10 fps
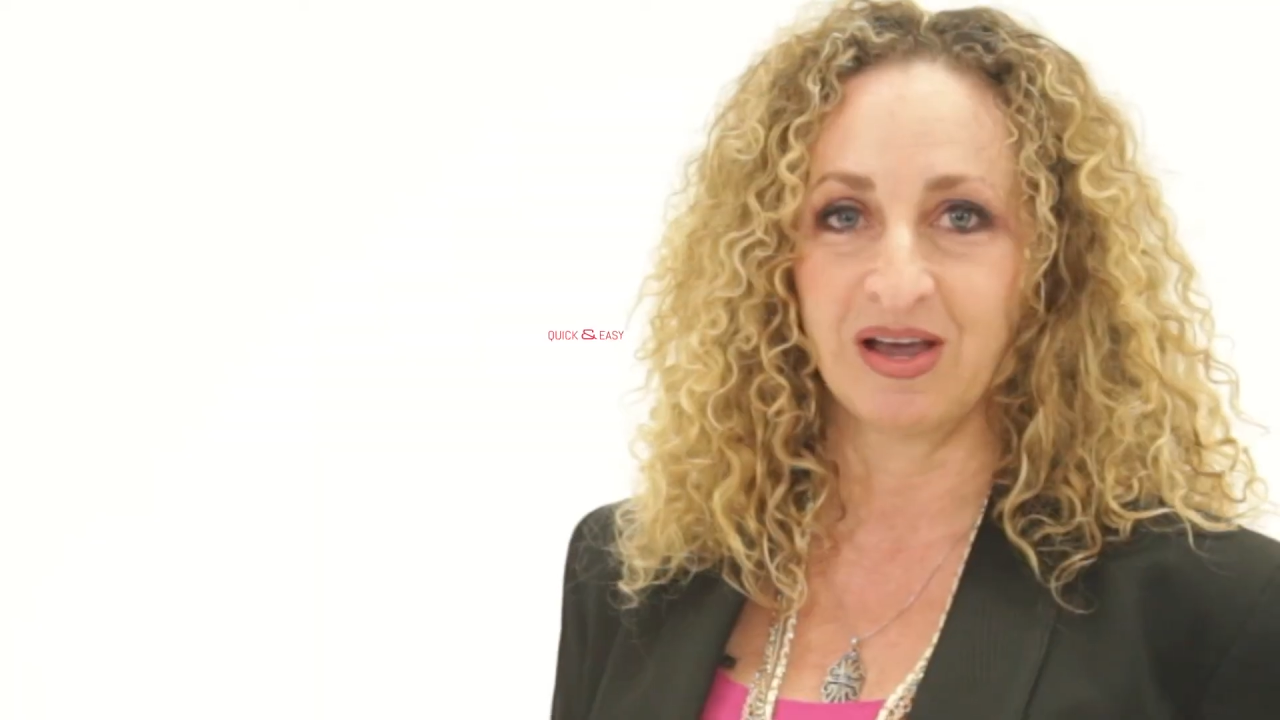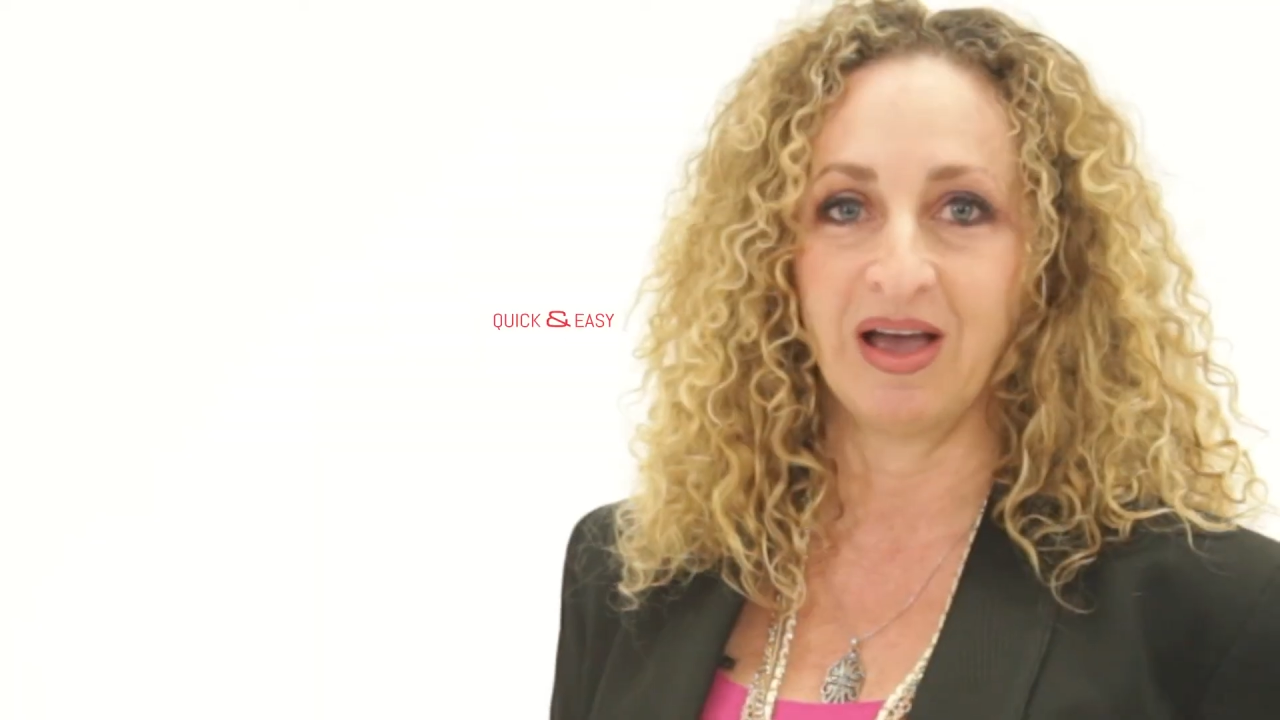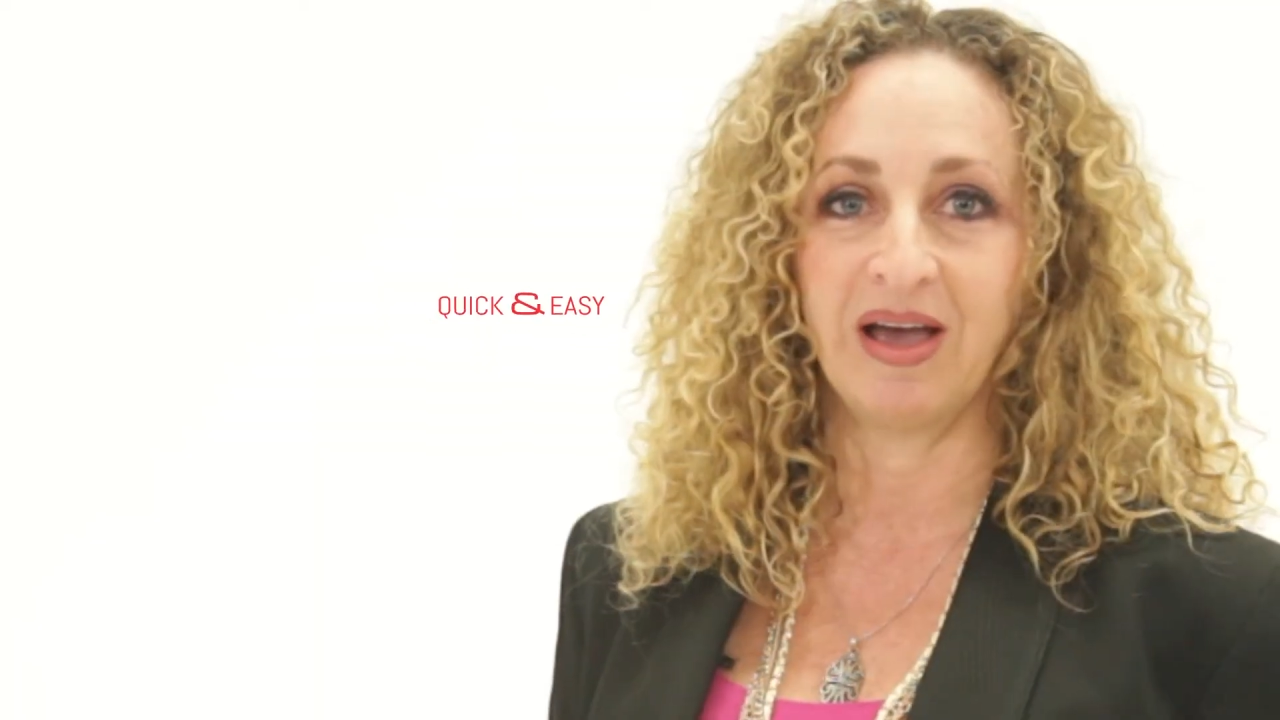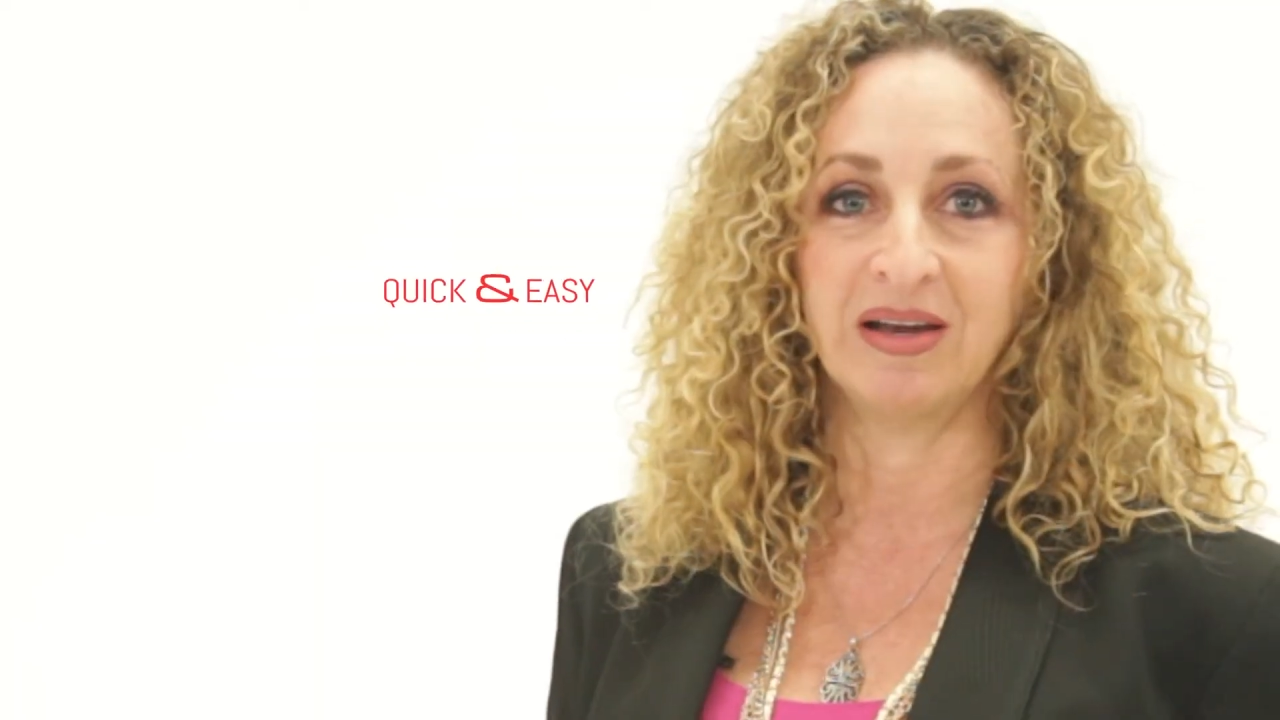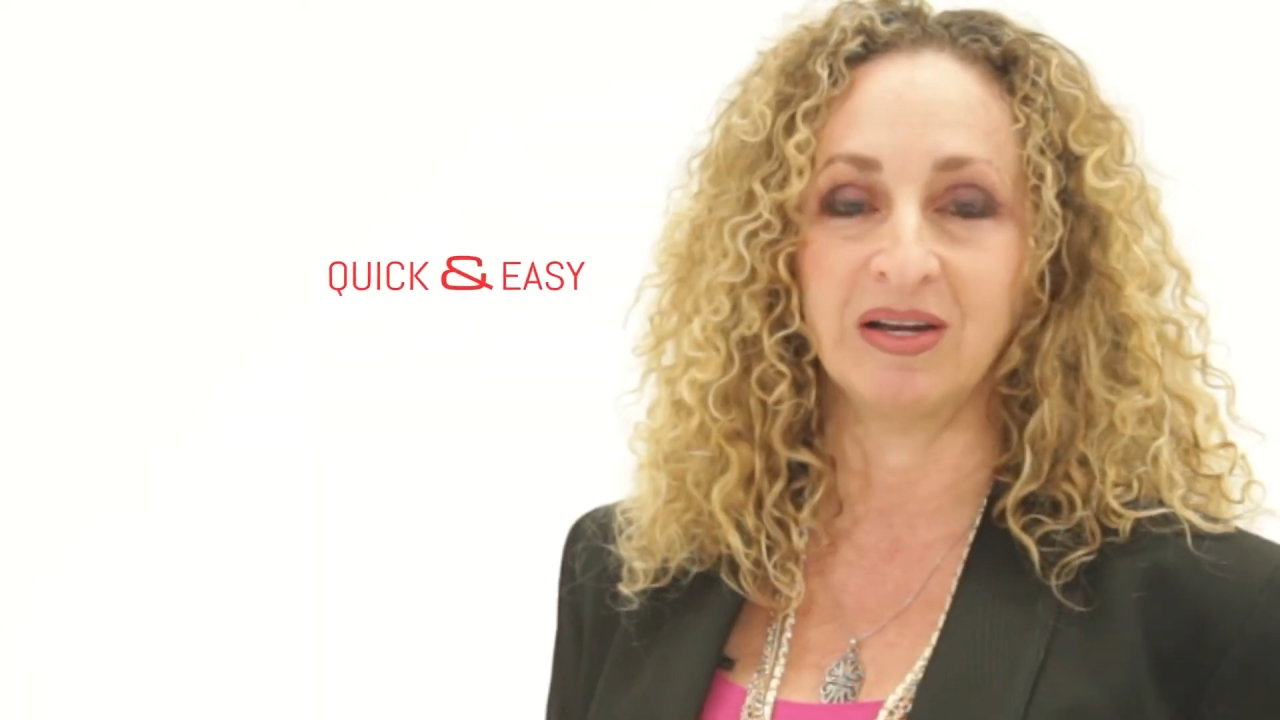
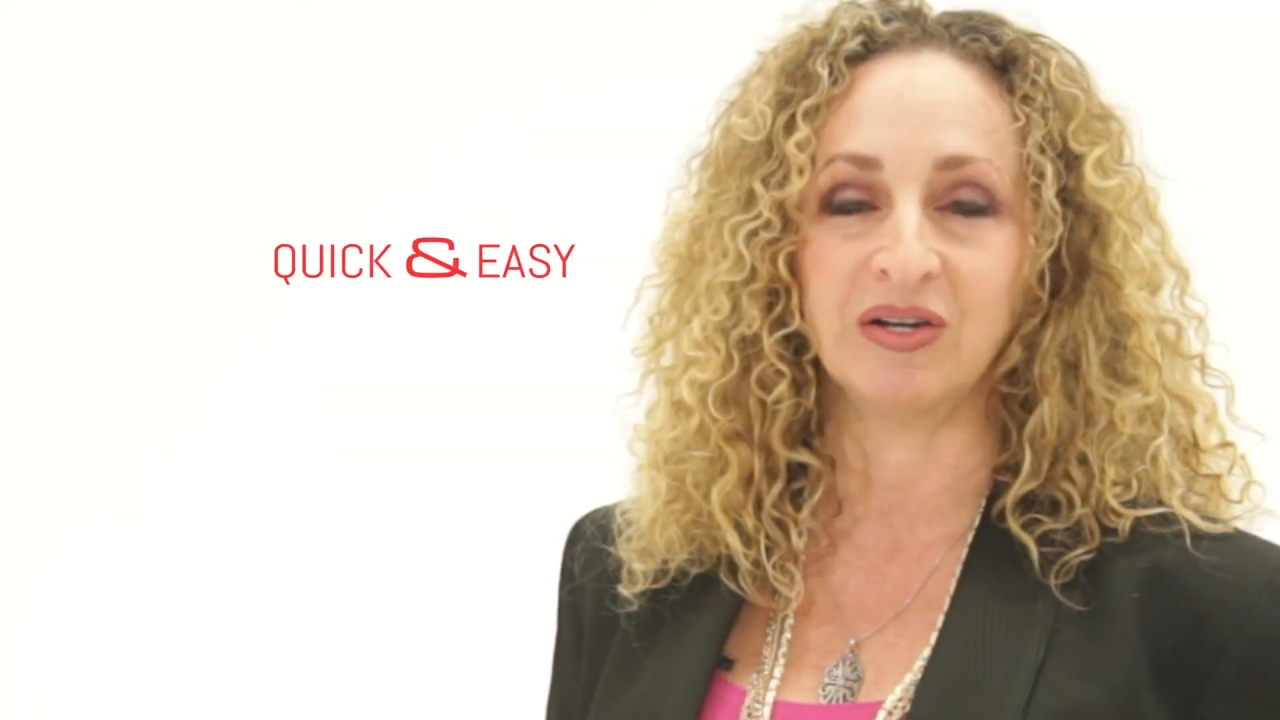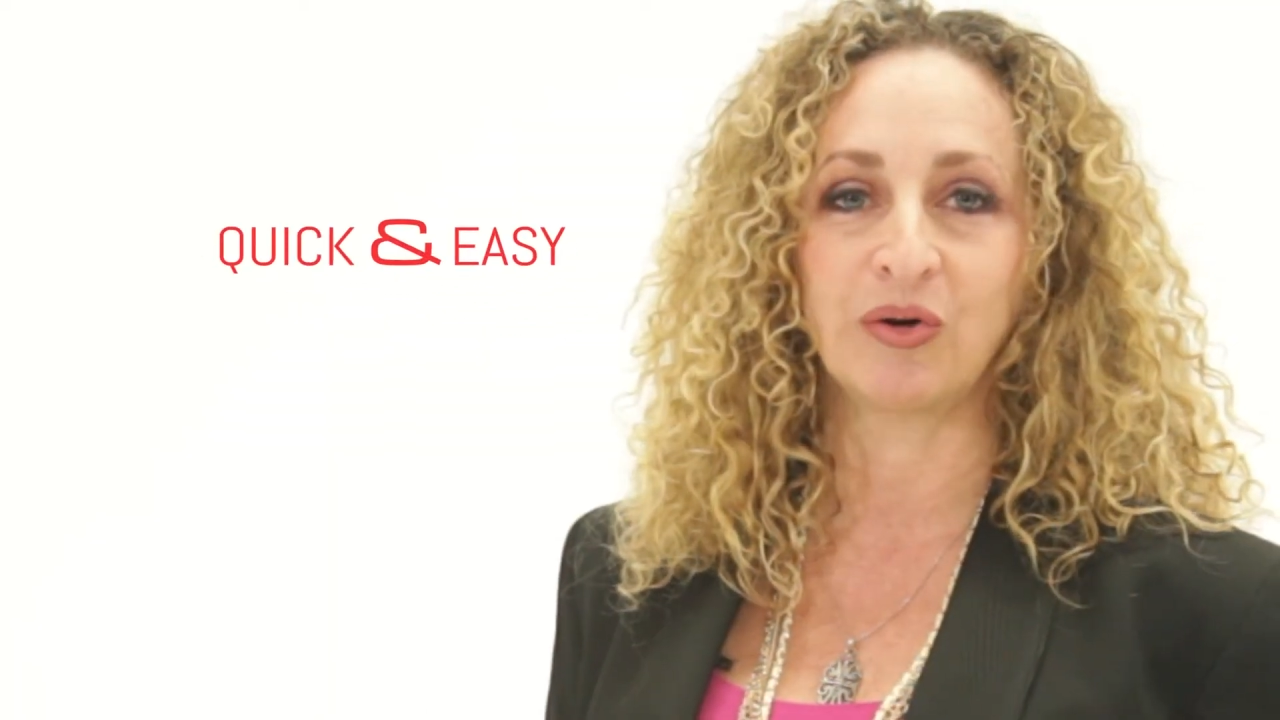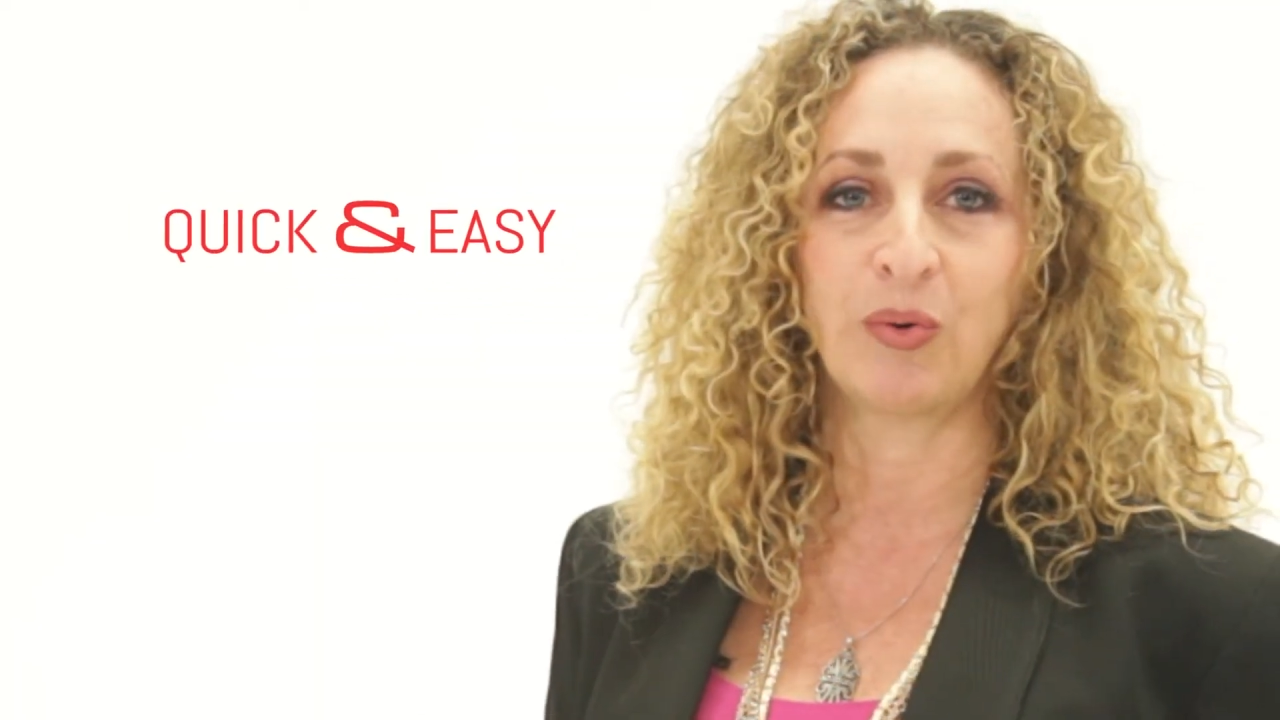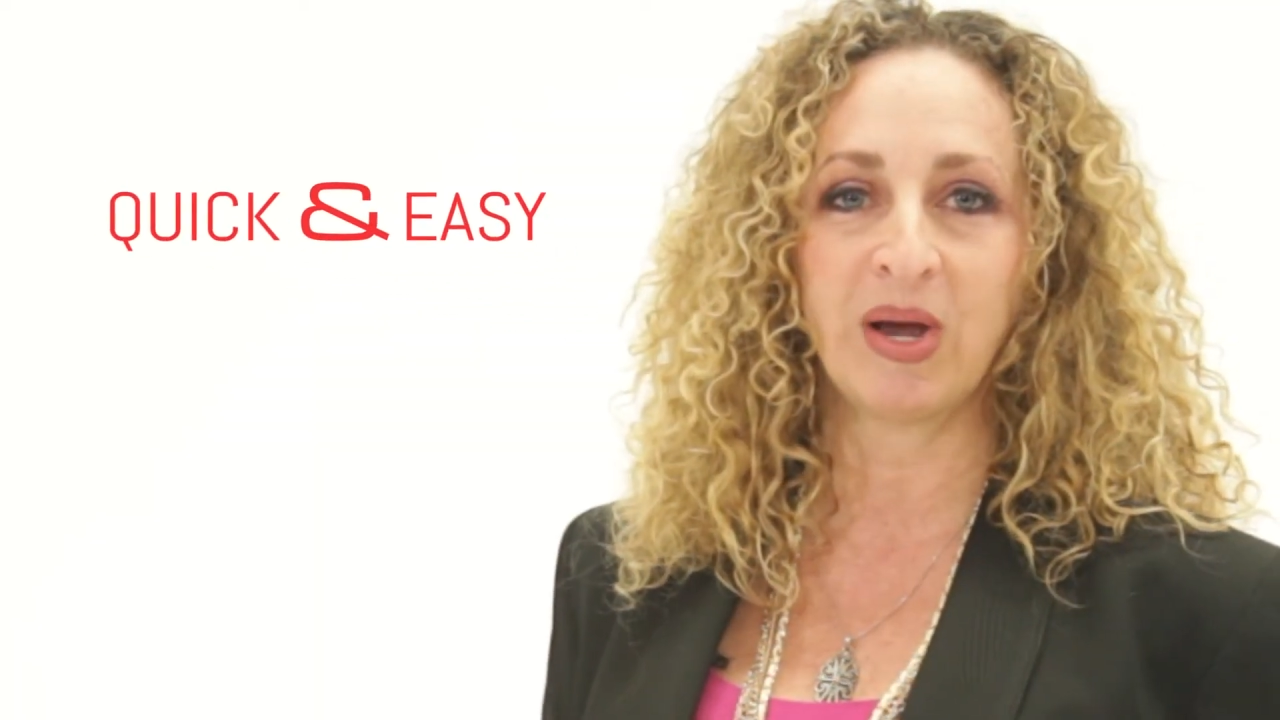and in